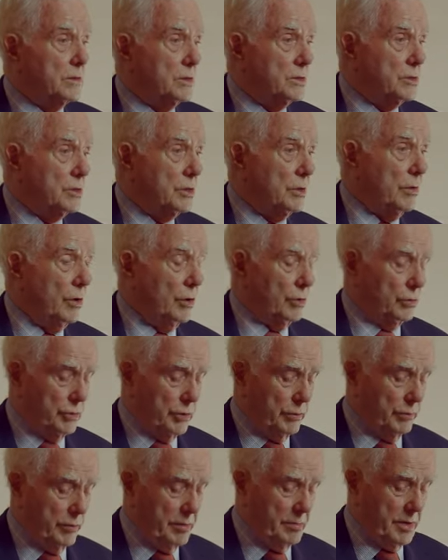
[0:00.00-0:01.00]
to
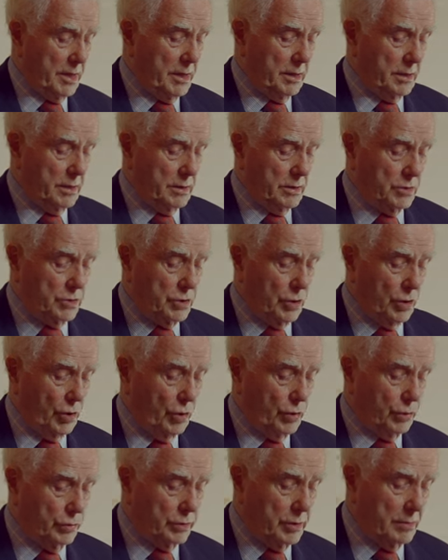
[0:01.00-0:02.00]
older women, to
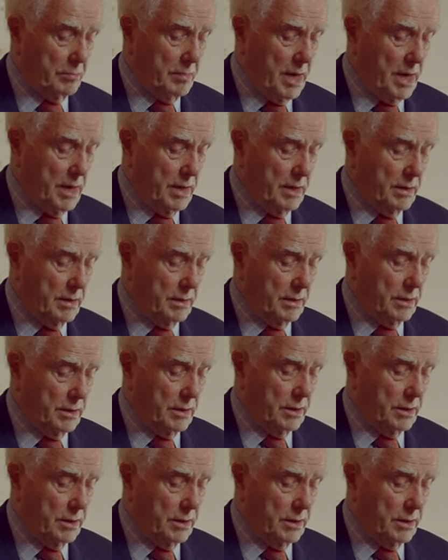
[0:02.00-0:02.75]
older men,